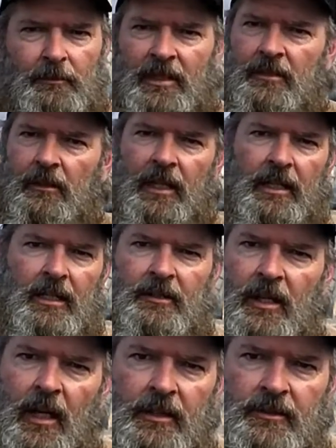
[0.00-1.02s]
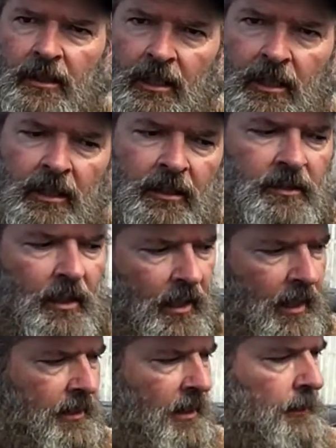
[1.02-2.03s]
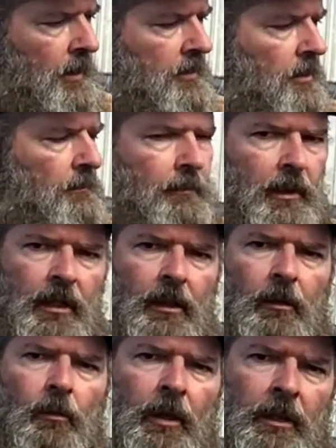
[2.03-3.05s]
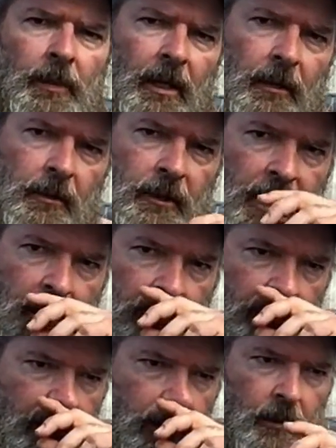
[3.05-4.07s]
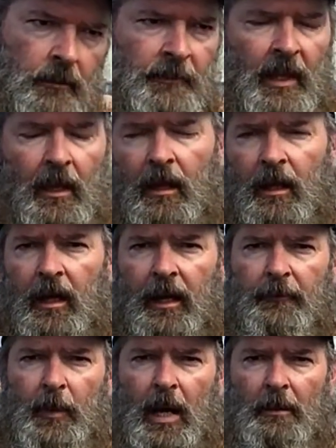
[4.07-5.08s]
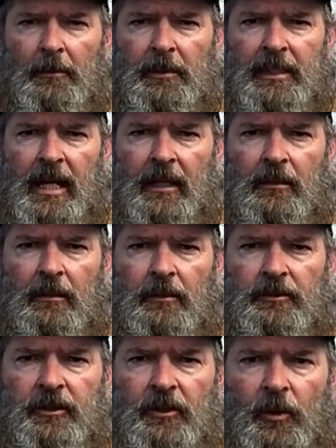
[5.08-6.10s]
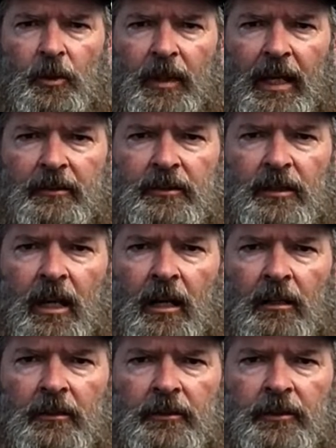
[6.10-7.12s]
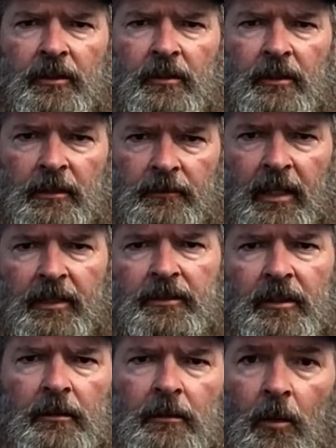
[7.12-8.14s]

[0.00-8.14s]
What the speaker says: miscellaneous odds and ends, I did put some weed barrier down in here, I've probably got close to $2,000 invested.